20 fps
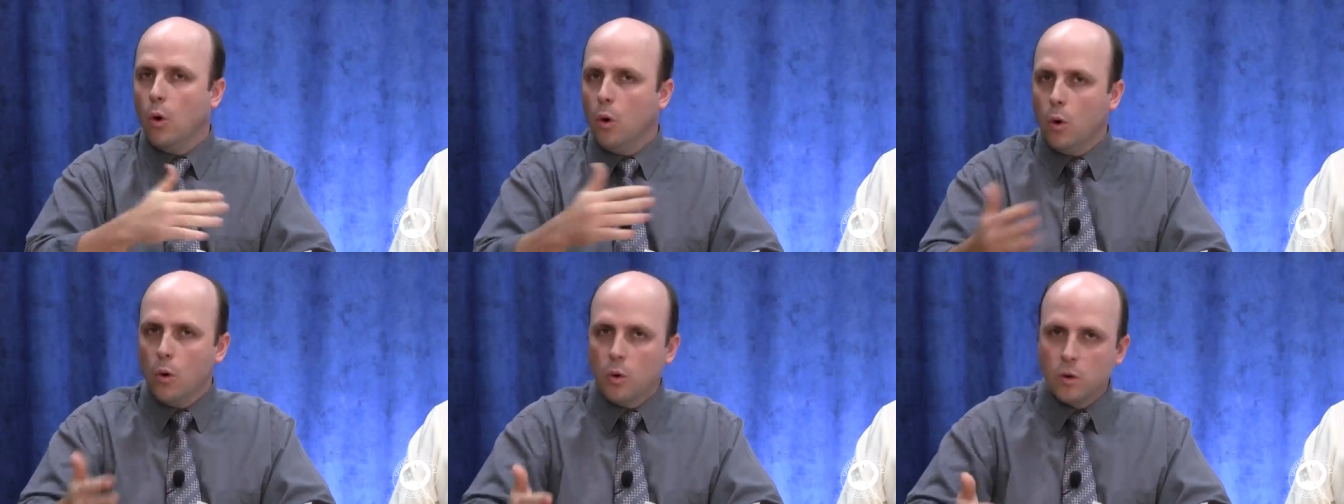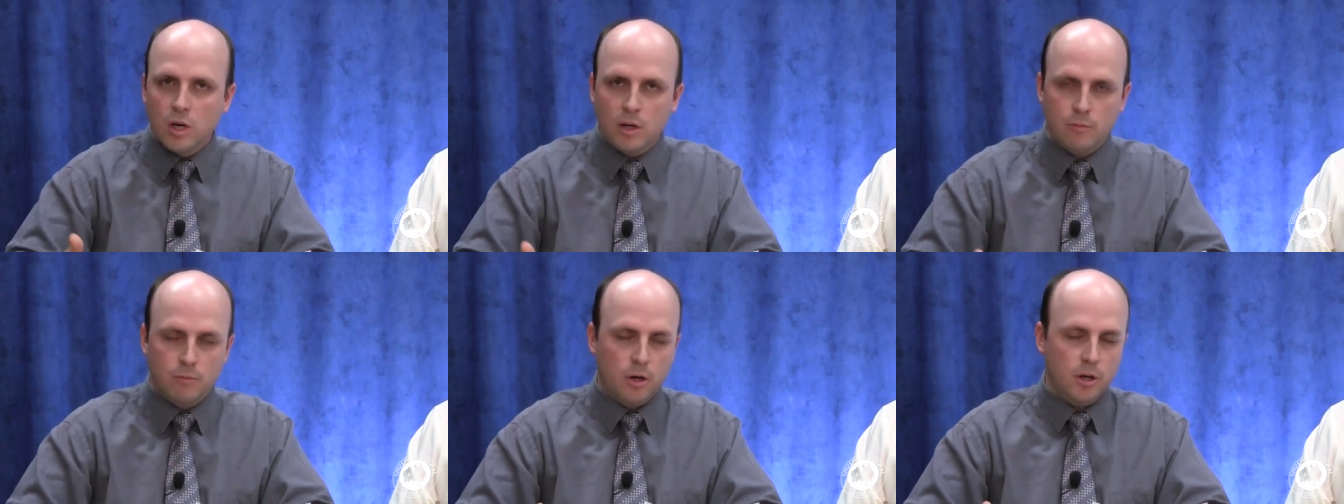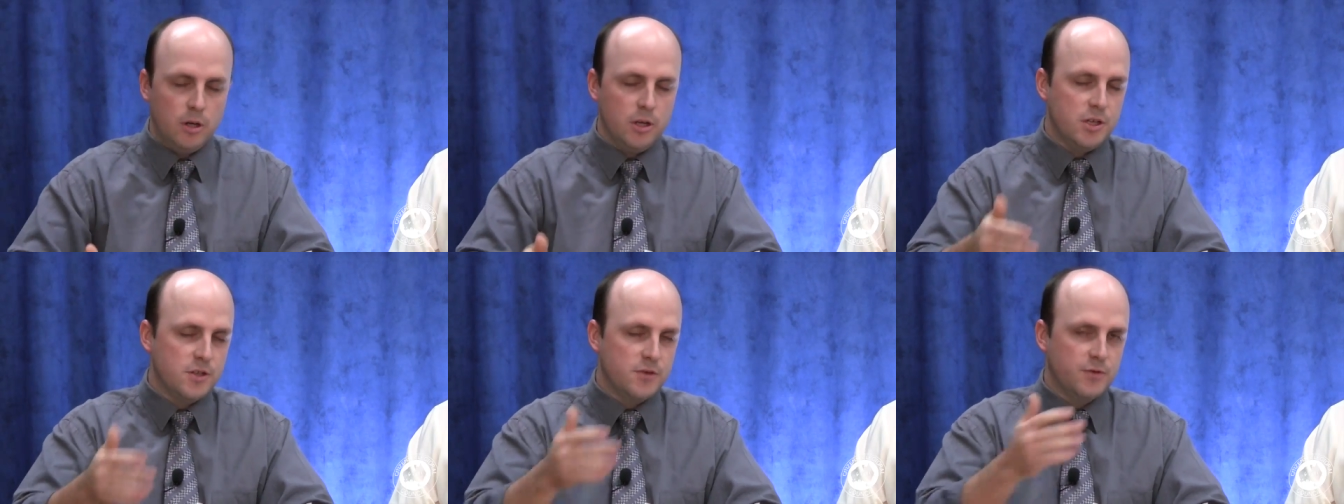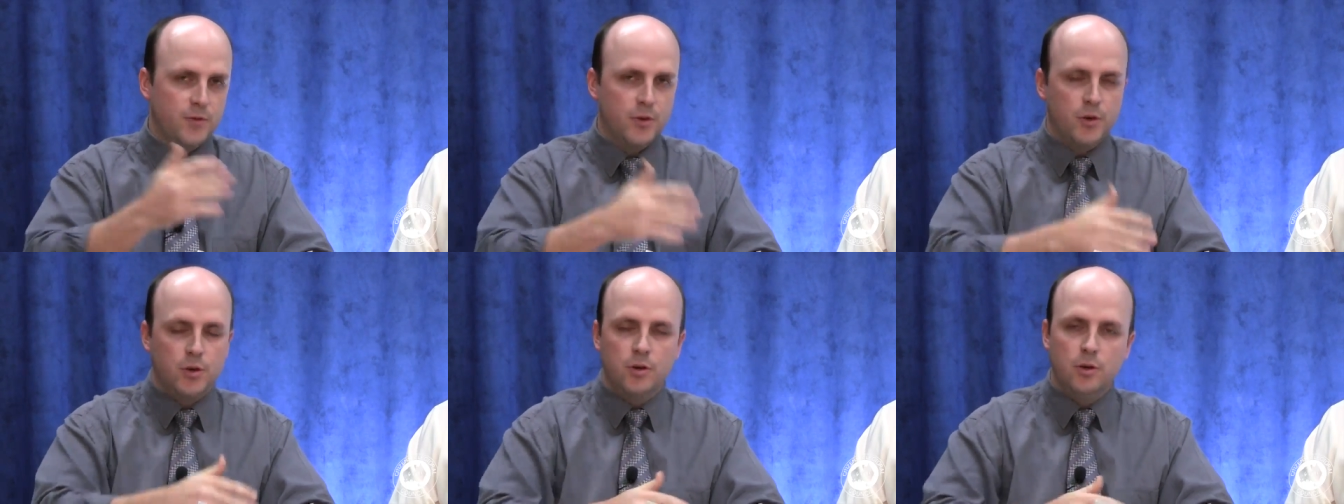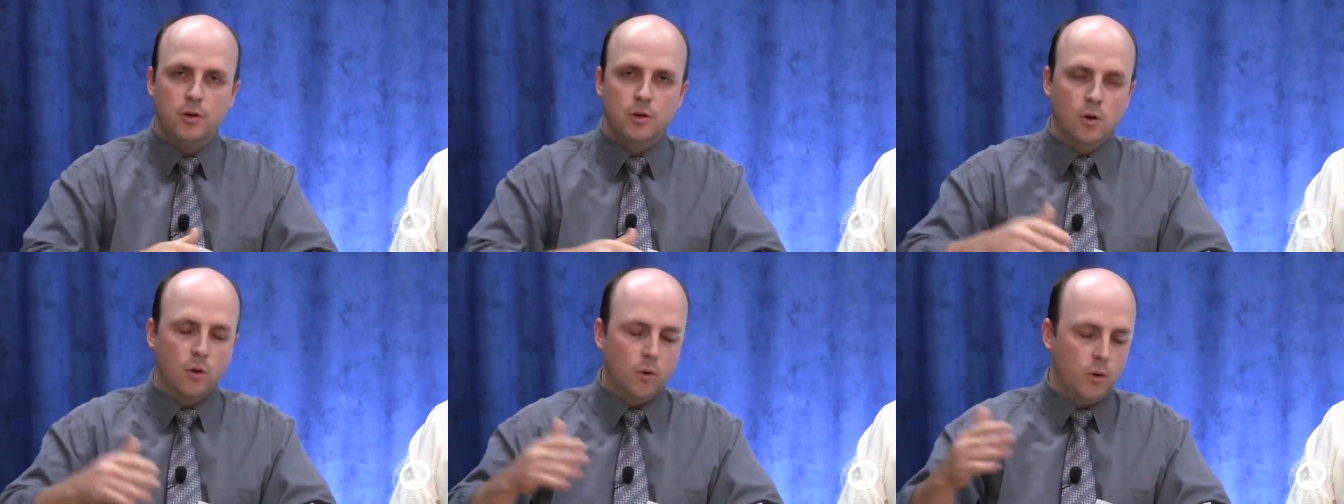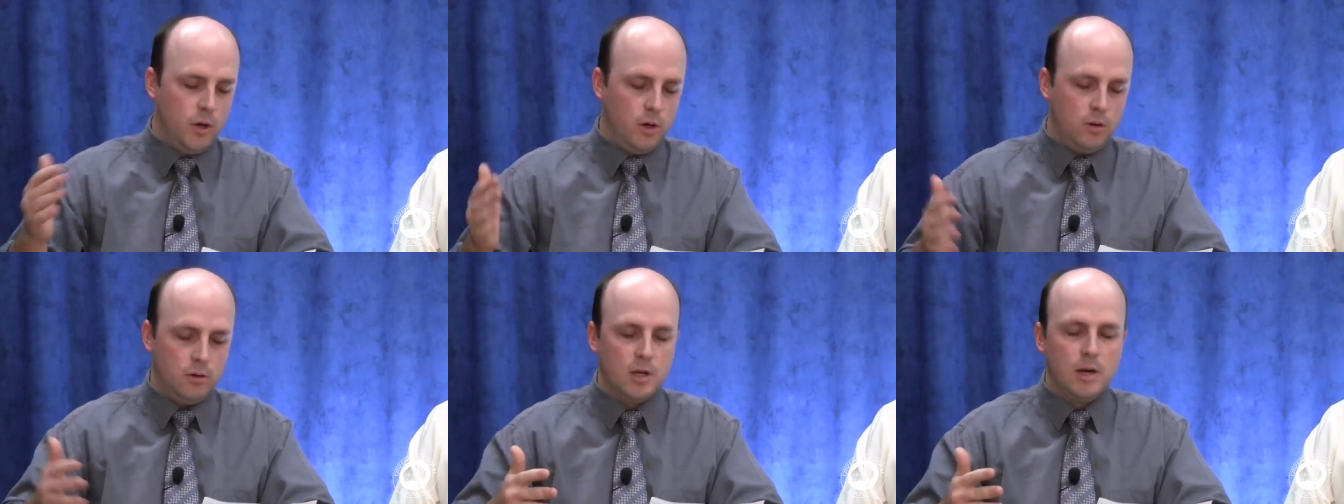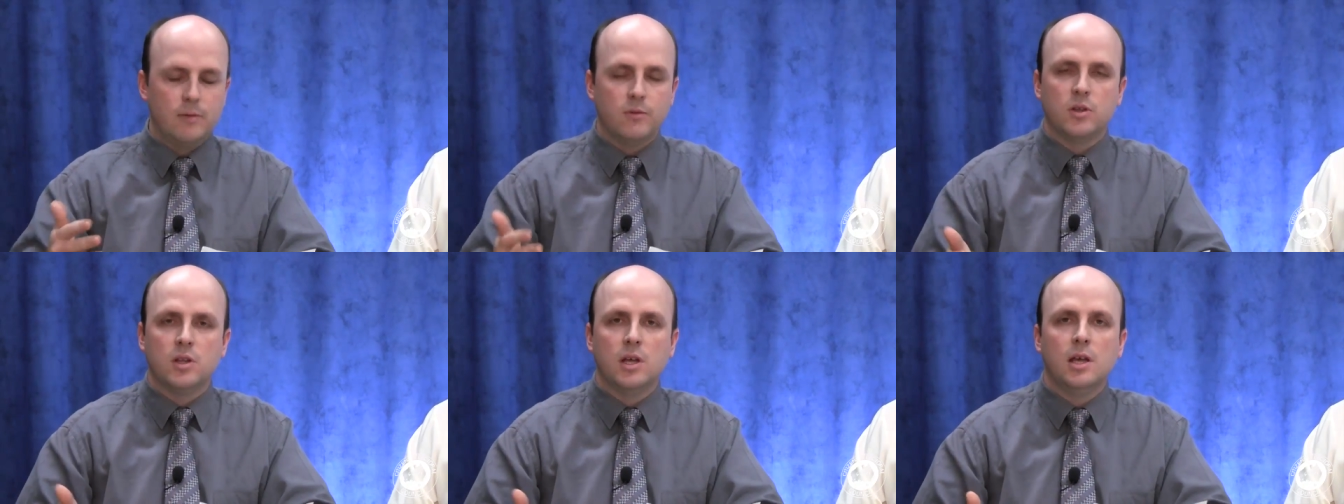all commodities, food, oil, and
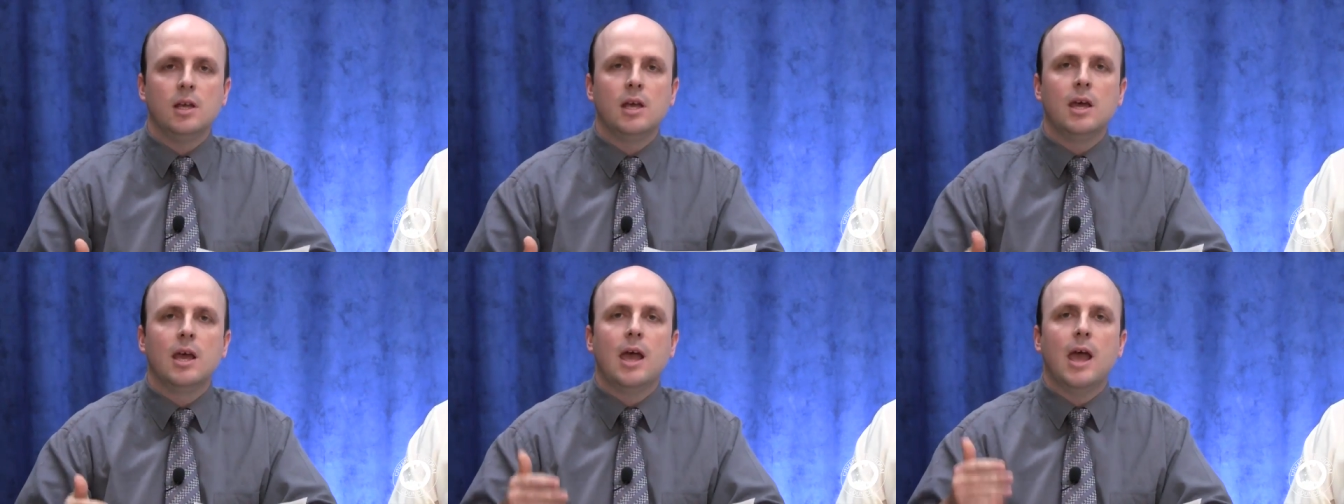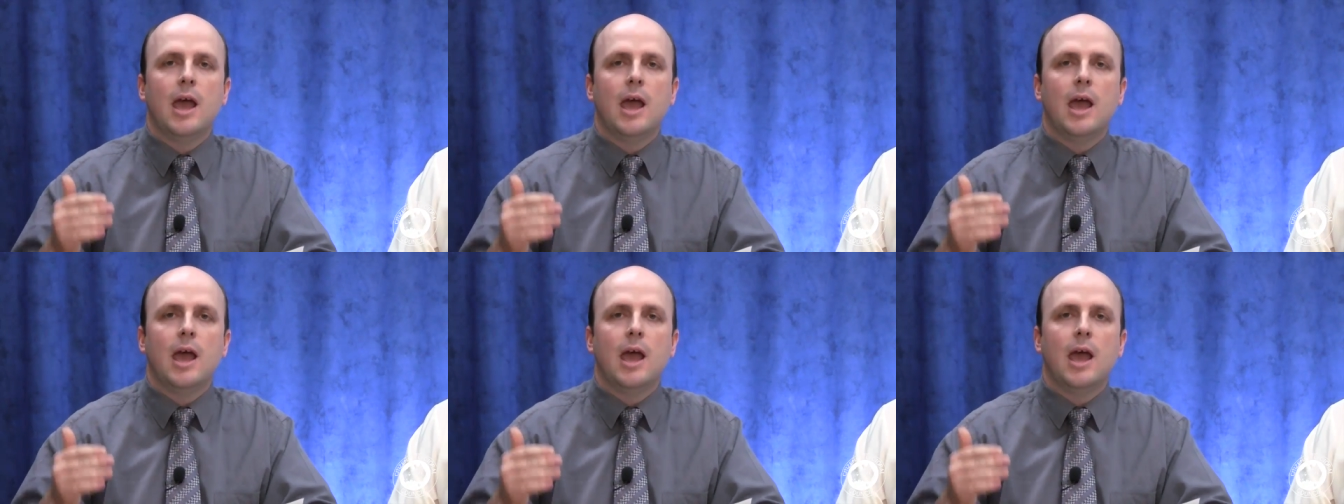everything,